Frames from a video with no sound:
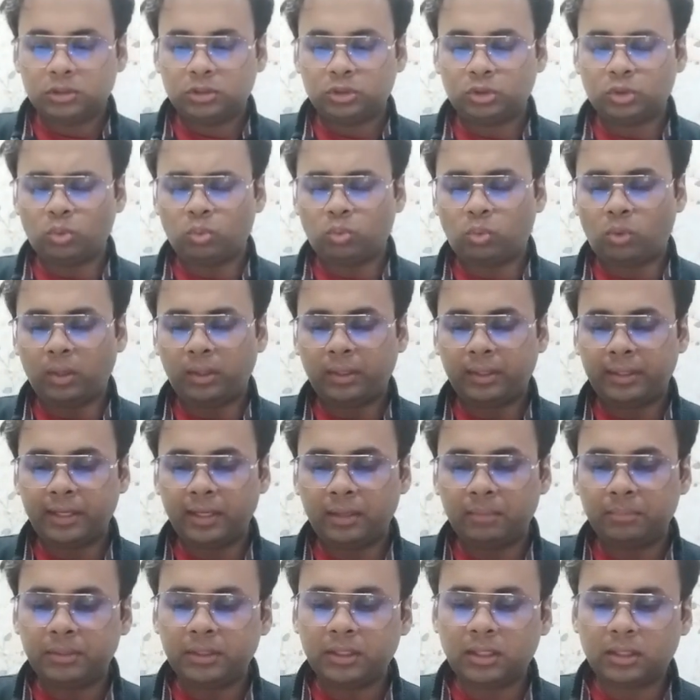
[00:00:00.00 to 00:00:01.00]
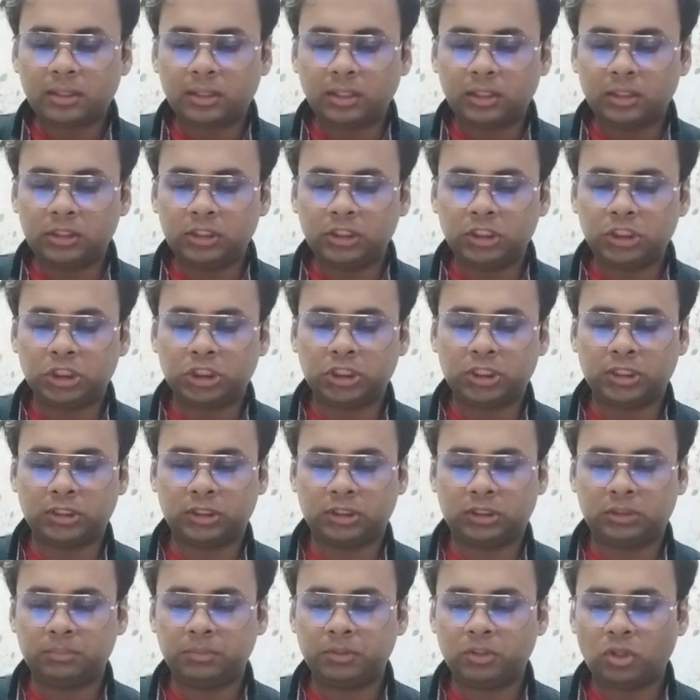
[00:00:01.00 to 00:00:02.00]
So what can be the
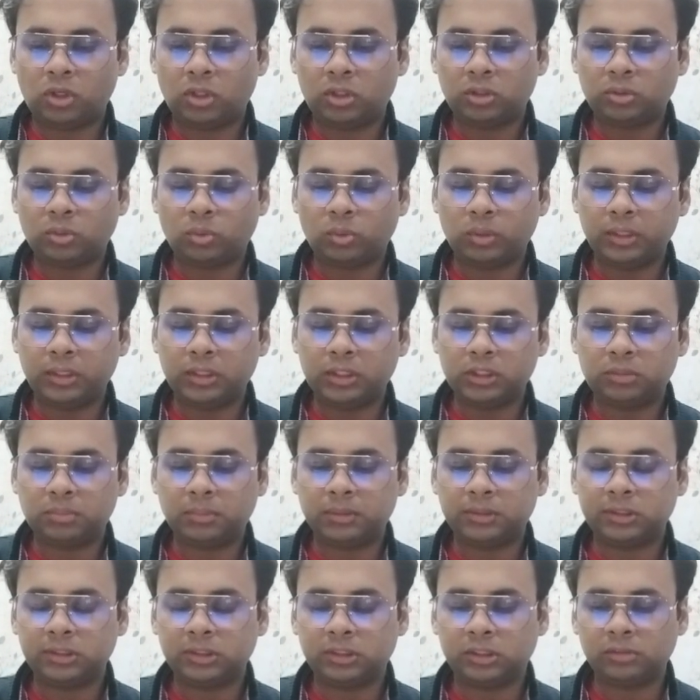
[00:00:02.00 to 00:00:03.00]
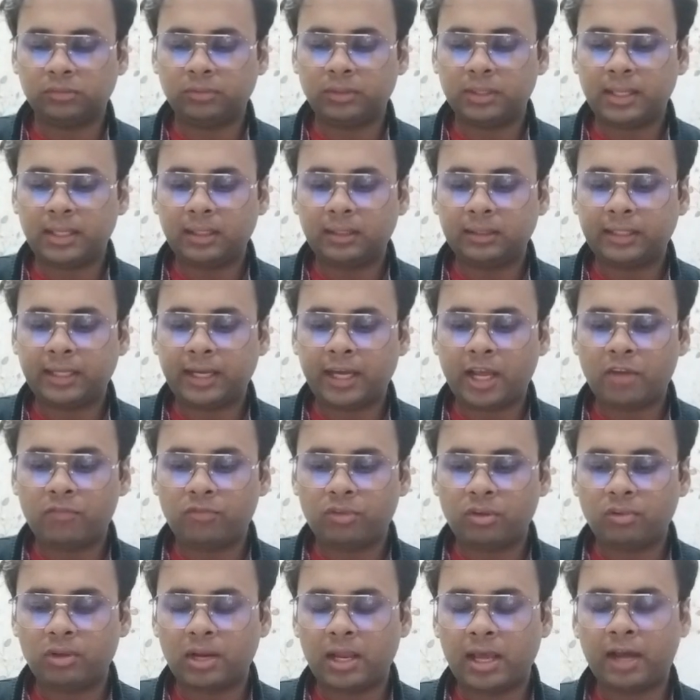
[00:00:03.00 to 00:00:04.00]
conditions? Because only this much is given and
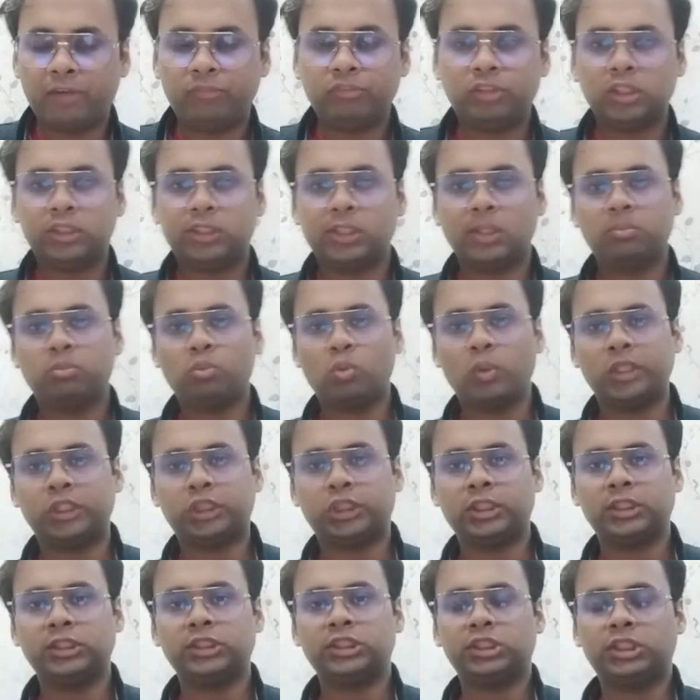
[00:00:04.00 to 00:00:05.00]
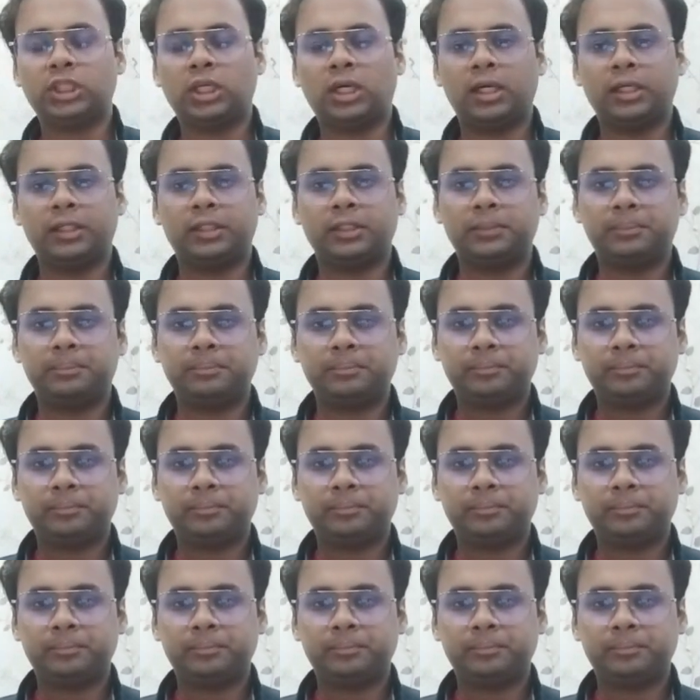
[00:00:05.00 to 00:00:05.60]
then we will have the sub question start.